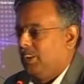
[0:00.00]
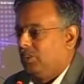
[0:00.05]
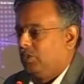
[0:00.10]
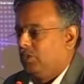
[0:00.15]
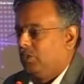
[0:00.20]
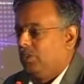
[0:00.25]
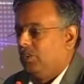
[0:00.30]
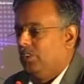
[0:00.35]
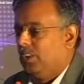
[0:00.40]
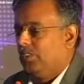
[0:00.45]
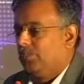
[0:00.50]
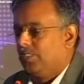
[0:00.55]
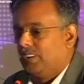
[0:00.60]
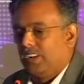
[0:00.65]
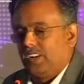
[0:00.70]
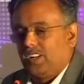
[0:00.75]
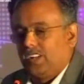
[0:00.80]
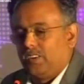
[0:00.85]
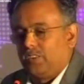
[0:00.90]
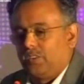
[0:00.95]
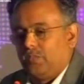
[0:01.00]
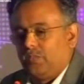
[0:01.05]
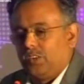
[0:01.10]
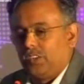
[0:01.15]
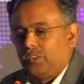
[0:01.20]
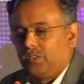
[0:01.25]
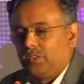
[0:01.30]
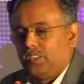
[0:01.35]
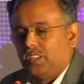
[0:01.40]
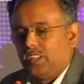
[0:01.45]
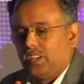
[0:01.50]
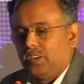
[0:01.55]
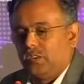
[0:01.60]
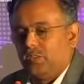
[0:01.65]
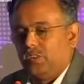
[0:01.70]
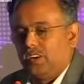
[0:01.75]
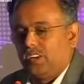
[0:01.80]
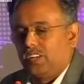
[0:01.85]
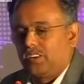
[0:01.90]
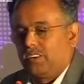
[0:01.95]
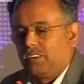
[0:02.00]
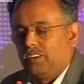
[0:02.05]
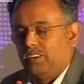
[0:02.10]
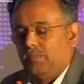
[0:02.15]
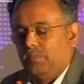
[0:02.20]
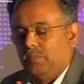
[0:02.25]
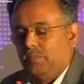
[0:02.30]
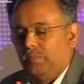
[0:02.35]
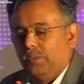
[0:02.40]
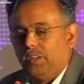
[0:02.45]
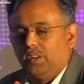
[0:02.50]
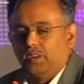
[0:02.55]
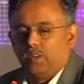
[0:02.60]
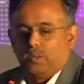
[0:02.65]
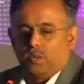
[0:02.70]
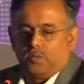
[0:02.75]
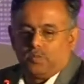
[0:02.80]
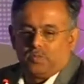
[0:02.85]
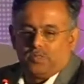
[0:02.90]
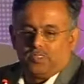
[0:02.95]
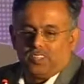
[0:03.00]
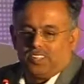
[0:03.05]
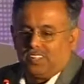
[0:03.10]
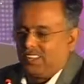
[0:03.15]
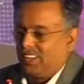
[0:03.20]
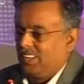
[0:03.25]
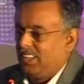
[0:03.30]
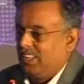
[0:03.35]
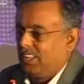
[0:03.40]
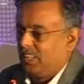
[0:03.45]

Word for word: So you definitely have to make sure that you actually be on top of that.